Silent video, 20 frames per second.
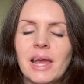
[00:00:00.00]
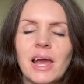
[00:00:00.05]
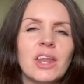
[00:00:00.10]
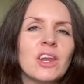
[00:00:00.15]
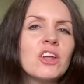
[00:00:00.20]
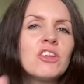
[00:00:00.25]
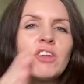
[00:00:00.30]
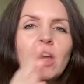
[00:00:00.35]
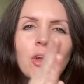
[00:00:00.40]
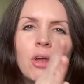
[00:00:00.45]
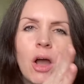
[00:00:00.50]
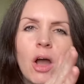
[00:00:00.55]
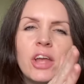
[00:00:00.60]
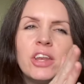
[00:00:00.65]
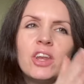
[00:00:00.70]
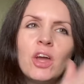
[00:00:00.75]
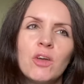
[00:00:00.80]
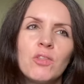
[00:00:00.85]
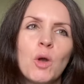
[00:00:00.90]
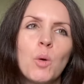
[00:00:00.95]
and I
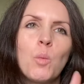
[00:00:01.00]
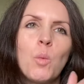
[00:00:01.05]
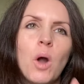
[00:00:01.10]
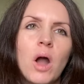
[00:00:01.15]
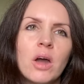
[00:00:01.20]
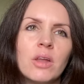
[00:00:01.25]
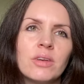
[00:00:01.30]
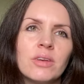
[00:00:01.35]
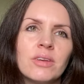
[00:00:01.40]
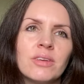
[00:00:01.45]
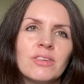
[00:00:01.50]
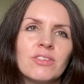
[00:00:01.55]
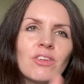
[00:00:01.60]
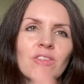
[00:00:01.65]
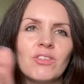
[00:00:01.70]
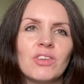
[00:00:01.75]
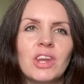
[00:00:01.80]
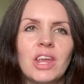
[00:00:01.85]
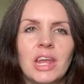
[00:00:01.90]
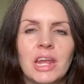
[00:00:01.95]
know that one
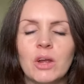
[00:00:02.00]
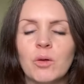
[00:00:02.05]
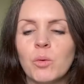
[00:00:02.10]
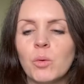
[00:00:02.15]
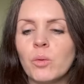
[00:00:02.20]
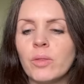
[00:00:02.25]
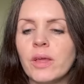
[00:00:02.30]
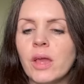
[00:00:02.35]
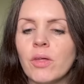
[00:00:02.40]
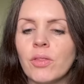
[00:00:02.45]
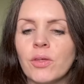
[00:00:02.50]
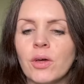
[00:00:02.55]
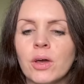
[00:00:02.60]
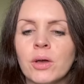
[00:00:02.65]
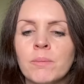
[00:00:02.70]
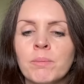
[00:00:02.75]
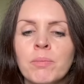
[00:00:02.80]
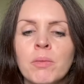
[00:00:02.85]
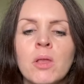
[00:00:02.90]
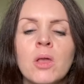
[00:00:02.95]
doesn't equal the
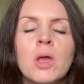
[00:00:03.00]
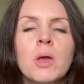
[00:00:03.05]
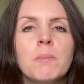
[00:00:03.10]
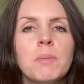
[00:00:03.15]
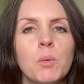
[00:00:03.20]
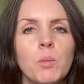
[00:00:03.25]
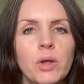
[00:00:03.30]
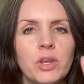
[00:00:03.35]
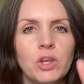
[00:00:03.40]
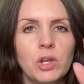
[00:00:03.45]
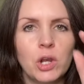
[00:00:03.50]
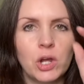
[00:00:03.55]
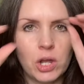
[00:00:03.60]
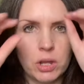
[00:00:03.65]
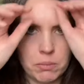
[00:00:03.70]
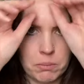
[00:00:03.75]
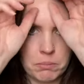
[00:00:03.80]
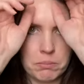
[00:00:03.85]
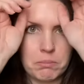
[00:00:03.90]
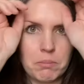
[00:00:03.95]
other, but when you look
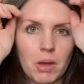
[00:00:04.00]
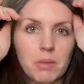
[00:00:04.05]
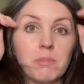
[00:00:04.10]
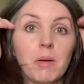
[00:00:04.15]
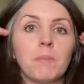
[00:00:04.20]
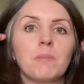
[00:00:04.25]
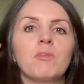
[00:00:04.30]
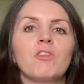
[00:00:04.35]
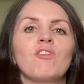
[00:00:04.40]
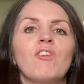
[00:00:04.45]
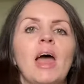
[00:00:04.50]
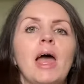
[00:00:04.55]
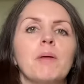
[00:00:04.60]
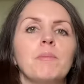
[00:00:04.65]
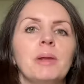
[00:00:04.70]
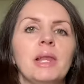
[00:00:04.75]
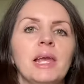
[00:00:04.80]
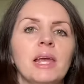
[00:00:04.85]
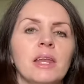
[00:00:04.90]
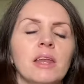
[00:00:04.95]
at my mum's
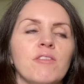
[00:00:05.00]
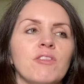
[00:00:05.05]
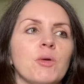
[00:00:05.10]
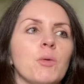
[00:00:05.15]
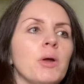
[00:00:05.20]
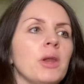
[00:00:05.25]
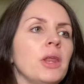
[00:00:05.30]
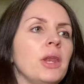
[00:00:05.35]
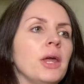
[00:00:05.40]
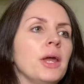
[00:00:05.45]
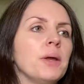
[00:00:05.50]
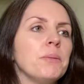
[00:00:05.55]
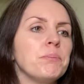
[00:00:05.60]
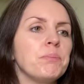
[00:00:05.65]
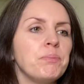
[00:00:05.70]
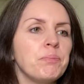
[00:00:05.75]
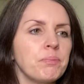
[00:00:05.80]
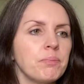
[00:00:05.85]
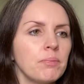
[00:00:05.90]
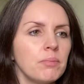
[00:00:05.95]
family and everyone in it,
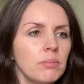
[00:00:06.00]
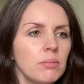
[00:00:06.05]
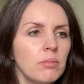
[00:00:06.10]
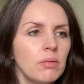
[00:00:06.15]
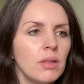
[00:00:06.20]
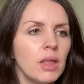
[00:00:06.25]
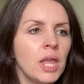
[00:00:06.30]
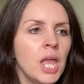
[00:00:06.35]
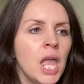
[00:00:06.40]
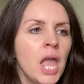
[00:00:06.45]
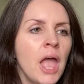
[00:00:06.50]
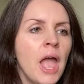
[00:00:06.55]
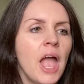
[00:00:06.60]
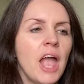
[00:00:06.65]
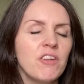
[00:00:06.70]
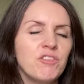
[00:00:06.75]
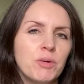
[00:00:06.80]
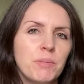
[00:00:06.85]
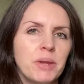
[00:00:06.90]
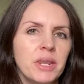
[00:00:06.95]

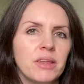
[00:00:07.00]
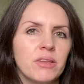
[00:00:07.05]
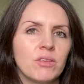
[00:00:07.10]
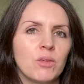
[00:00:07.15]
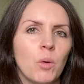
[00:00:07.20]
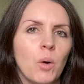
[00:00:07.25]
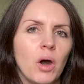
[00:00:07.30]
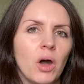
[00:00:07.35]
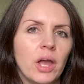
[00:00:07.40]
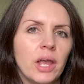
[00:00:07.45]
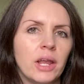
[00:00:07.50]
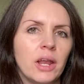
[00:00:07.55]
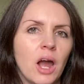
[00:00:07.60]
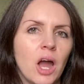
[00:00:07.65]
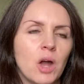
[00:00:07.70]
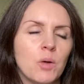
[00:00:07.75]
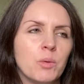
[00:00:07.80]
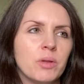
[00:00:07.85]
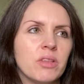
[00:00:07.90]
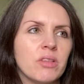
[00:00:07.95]
everybody's quite,
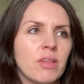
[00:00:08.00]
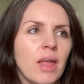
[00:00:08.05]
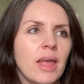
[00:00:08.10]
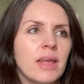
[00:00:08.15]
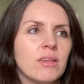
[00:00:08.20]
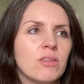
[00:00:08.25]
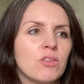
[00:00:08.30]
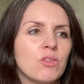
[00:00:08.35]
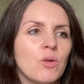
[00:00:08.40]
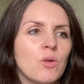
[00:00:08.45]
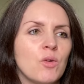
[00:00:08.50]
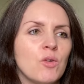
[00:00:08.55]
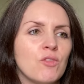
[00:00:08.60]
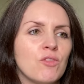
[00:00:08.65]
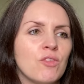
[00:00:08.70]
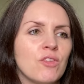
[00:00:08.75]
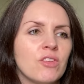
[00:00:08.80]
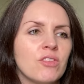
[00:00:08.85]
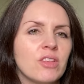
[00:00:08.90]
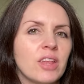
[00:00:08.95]
I would say, sort
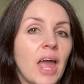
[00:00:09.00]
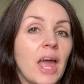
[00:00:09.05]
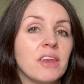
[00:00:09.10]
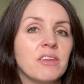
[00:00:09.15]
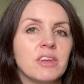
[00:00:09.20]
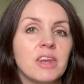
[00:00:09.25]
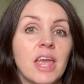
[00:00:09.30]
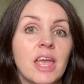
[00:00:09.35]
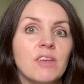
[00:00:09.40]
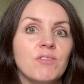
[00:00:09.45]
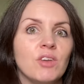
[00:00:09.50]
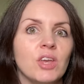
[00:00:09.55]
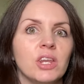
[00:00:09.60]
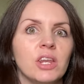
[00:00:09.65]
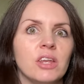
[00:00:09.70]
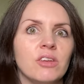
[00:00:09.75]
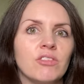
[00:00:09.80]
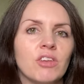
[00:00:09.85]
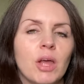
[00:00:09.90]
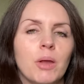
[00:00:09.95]
of Scandinavian
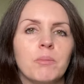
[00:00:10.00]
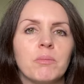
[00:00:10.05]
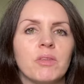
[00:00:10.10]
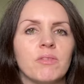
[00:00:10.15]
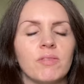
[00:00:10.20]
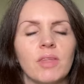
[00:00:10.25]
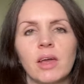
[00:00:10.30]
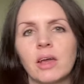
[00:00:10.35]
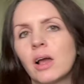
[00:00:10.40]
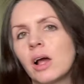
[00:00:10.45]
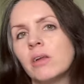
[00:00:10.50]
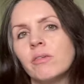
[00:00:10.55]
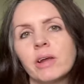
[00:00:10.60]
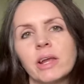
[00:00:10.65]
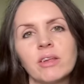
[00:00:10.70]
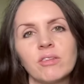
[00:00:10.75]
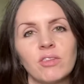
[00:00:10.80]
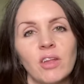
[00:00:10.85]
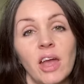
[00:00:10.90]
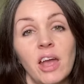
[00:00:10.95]
in terms of their
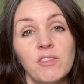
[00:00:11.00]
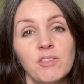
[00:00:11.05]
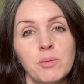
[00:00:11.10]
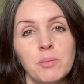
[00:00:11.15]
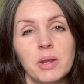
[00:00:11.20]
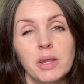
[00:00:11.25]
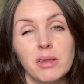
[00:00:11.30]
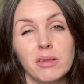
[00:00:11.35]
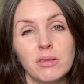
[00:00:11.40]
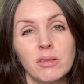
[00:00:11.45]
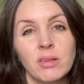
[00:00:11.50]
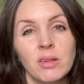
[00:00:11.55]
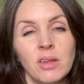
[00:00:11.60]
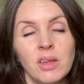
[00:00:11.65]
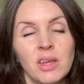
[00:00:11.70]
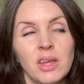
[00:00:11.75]
colouring. So everybody's